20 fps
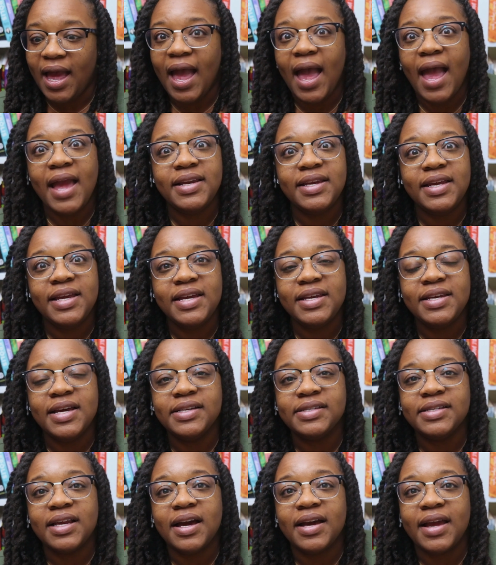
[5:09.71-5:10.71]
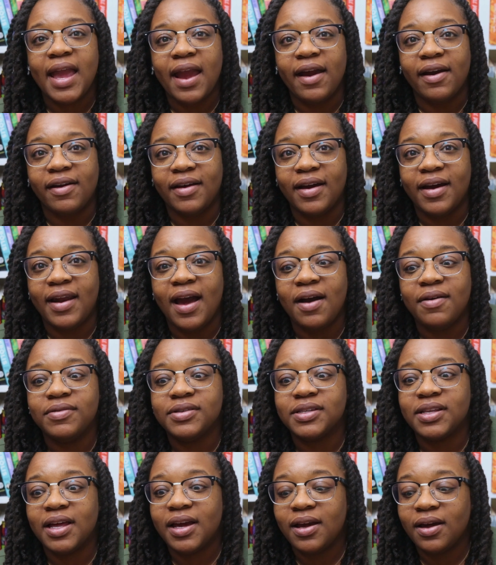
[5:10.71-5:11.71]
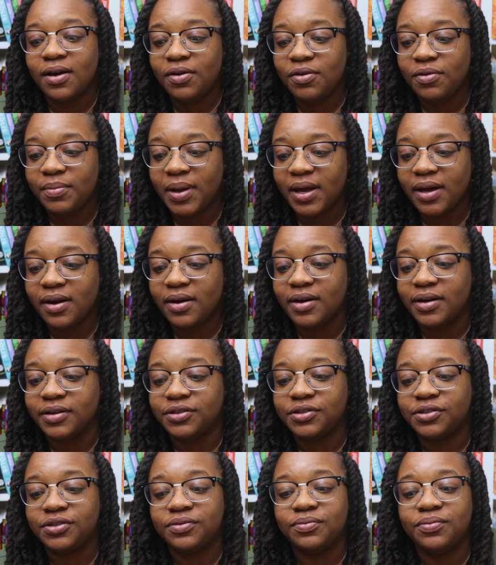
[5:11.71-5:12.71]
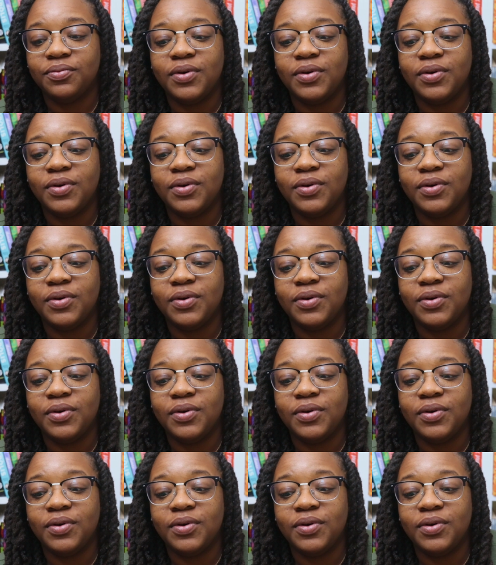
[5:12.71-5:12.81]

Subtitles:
And he does not care. And I was like, oh my gosh,